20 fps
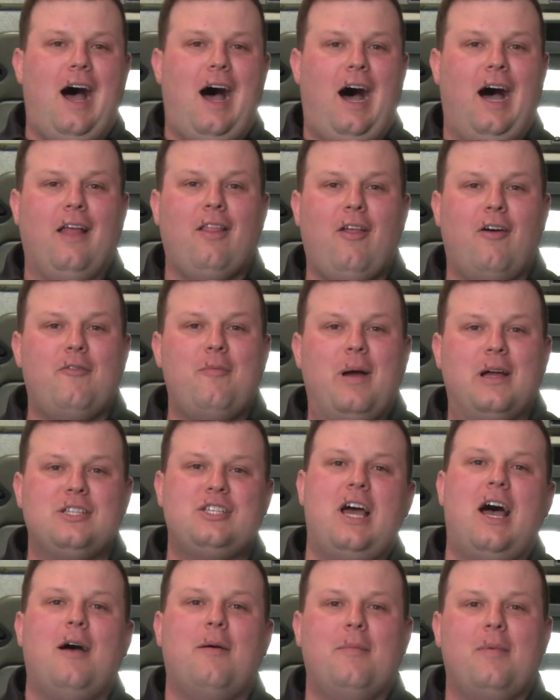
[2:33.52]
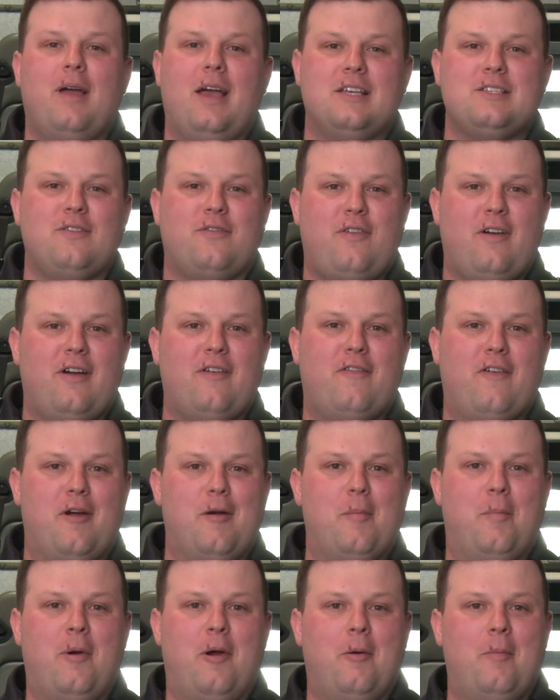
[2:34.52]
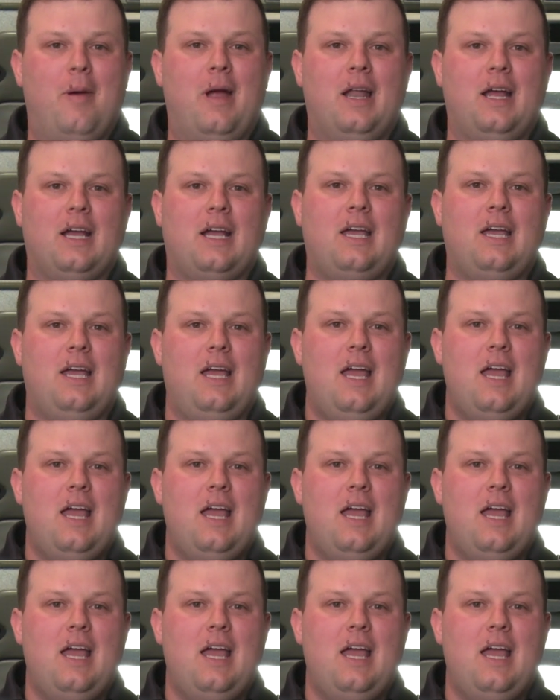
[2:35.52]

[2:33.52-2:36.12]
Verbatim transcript: I love my job as a firefighter paramedic.